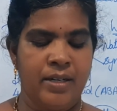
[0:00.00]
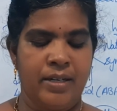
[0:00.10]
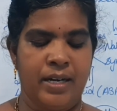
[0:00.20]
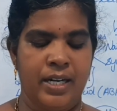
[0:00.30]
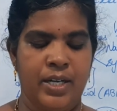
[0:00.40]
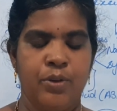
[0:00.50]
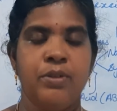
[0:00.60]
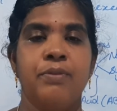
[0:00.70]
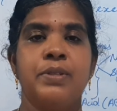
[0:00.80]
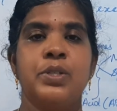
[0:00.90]
Write down
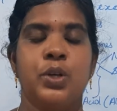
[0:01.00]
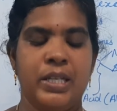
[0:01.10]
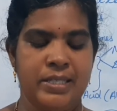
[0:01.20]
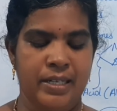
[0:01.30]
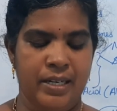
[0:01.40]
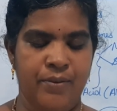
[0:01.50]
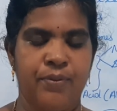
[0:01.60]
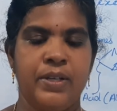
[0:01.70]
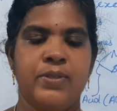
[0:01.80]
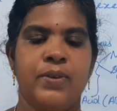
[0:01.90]
the physiological
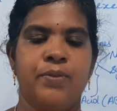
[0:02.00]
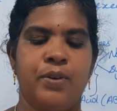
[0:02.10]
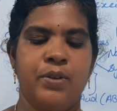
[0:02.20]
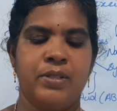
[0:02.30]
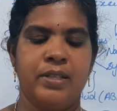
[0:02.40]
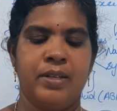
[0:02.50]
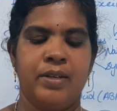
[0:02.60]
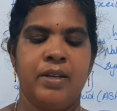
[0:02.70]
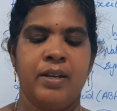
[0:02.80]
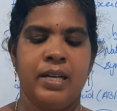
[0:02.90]
effects of
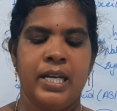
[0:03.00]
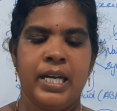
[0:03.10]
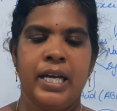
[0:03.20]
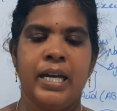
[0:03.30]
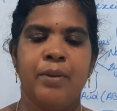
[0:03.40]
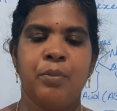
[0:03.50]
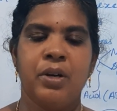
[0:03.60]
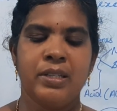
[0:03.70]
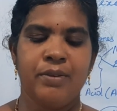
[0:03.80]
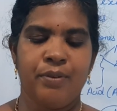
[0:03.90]
auxin and
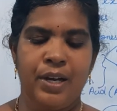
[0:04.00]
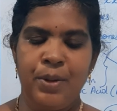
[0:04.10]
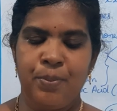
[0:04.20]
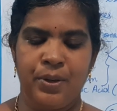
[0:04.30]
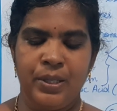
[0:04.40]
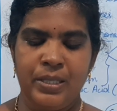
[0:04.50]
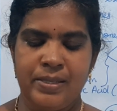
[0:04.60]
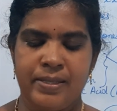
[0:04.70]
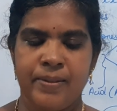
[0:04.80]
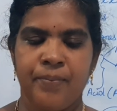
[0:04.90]
mark the 5
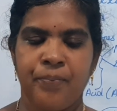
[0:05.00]
points.